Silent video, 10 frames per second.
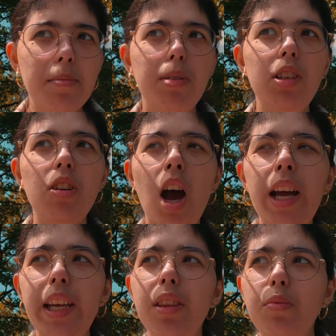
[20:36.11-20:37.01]
but
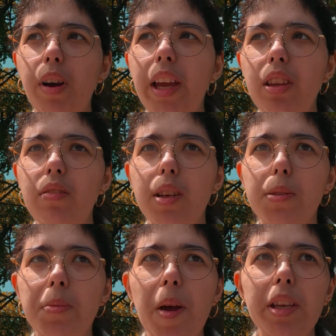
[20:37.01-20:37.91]
not in the way you'd
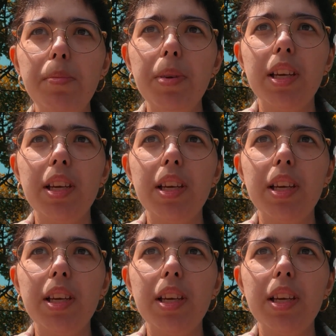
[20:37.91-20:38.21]
expect it,